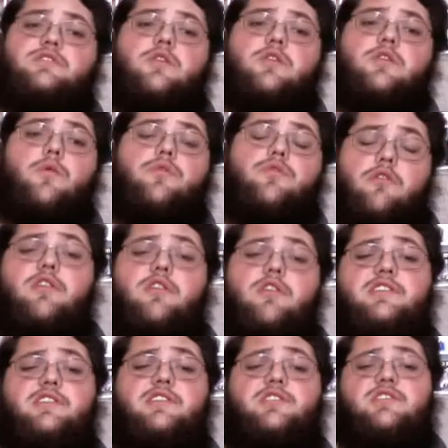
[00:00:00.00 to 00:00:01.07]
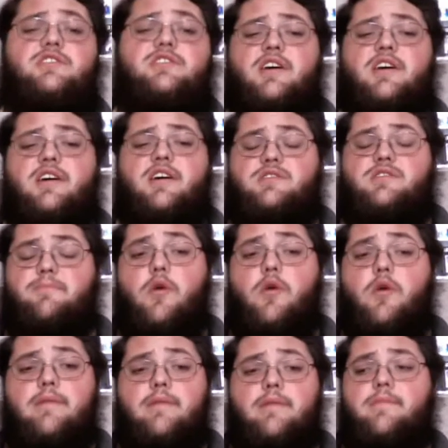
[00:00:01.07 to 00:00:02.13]
so thoroughly just to
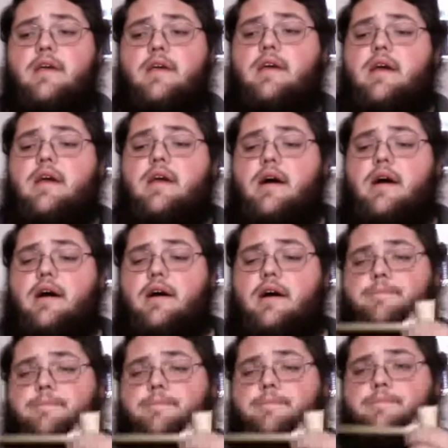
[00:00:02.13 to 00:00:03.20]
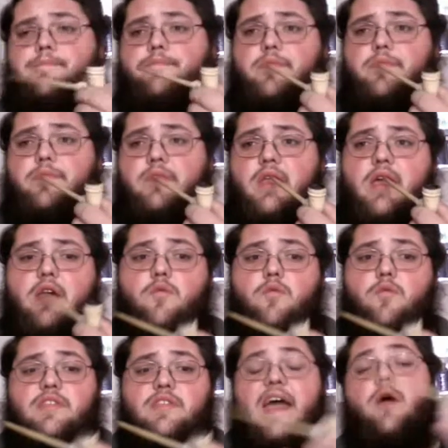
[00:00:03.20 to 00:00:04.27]
smoke it, um,
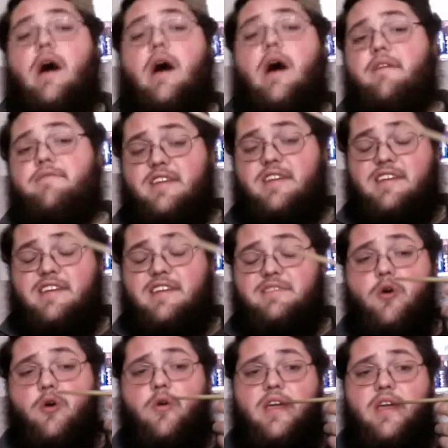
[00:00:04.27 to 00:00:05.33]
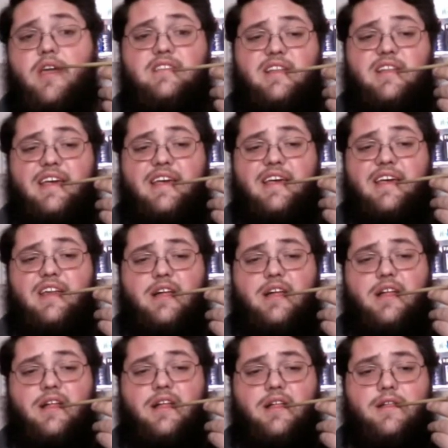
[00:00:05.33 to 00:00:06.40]
with how often I smoke, it's a
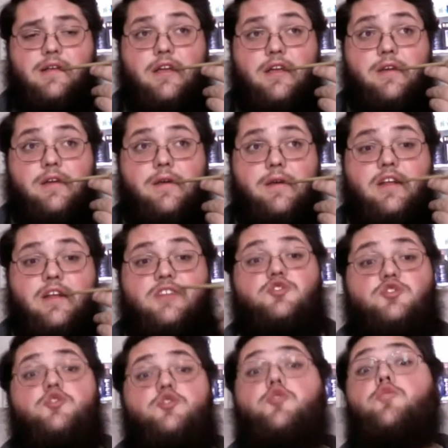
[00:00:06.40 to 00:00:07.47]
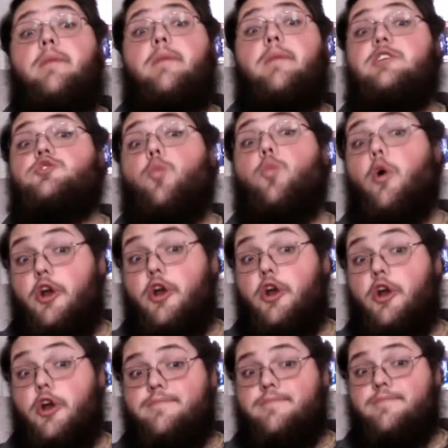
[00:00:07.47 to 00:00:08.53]
little too much work.
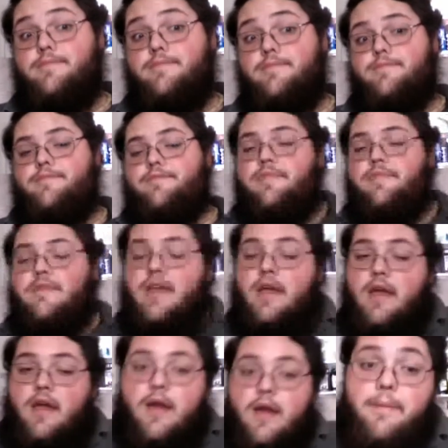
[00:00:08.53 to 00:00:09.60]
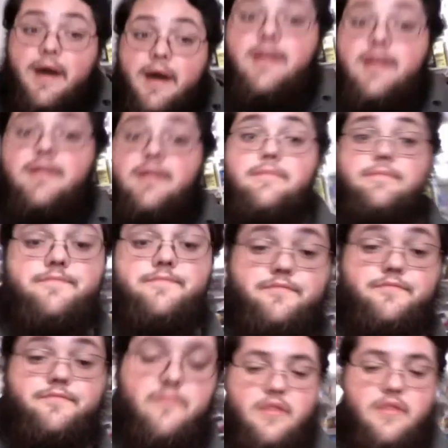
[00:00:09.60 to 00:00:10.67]
But
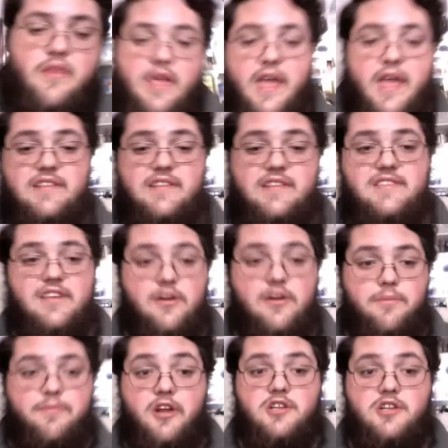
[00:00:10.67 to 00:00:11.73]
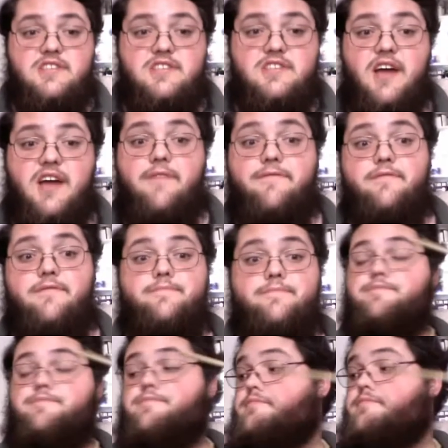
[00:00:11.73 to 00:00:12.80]
it's still pretty good stuff.
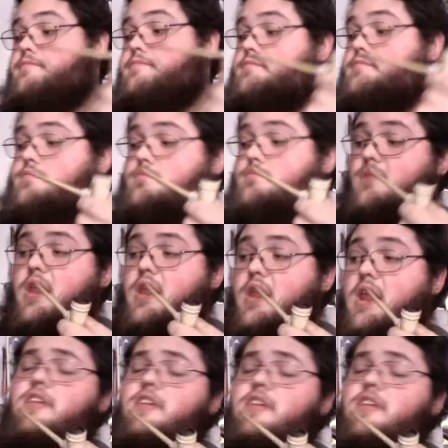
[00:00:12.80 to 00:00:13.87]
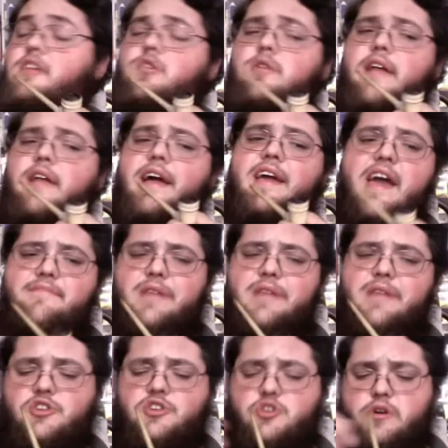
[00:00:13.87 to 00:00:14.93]
And I have been
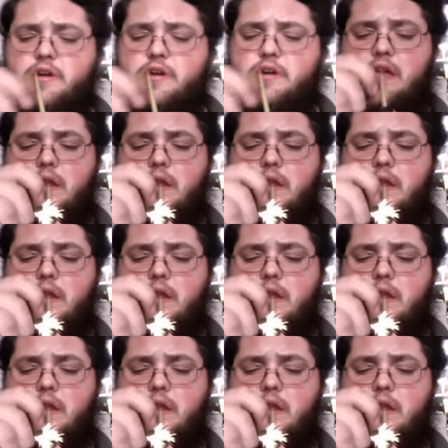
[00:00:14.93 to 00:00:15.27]
enjoying it.